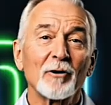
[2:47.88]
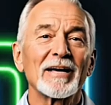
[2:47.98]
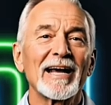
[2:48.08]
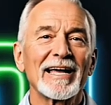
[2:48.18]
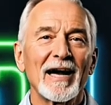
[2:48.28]

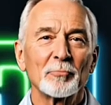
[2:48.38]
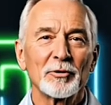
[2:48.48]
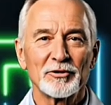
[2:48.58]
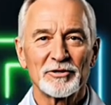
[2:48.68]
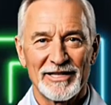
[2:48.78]
daily,
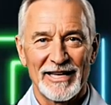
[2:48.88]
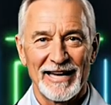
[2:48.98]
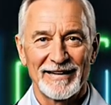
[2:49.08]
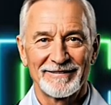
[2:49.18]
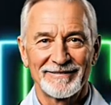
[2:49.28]
even
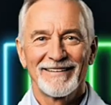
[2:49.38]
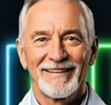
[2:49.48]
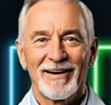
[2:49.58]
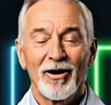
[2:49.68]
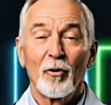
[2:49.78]
while watching
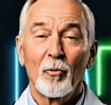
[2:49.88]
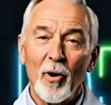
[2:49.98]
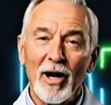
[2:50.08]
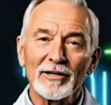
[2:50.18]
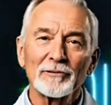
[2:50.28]
TV
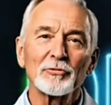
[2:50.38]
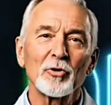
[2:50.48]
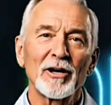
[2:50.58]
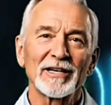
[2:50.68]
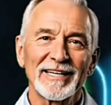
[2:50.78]
or waiting
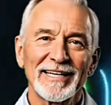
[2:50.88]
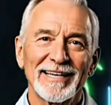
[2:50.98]
for water